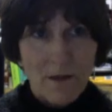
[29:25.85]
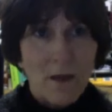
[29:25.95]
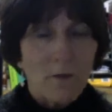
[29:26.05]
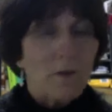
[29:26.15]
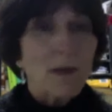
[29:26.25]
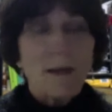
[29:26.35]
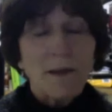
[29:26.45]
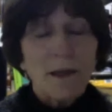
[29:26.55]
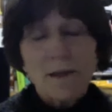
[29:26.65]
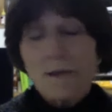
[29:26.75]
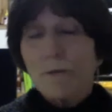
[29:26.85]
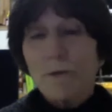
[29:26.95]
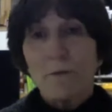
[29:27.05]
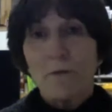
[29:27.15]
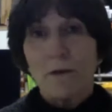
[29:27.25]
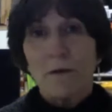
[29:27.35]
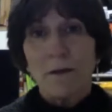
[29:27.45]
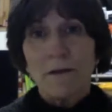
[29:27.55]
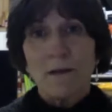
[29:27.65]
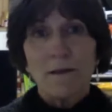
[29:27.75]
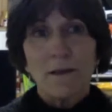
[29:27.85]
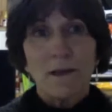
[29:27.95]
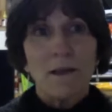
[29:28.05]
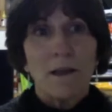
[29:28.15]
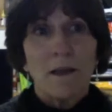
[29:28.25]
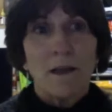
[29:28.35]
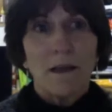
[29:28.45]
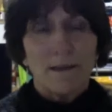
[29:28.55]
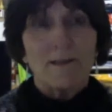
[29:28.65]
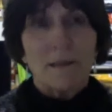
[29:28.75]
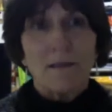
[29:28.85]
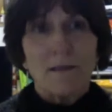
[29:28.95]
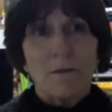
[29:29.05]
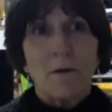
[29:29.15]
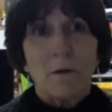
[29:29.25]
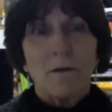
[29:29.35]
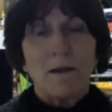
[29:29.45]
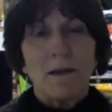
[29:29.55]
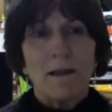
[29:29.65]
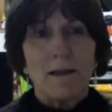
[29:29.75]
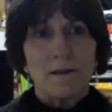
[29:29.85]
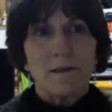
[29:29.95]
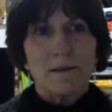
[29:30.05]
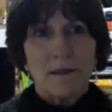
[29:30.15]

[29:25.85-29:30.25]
which I think is appropriate, because I think it still probably is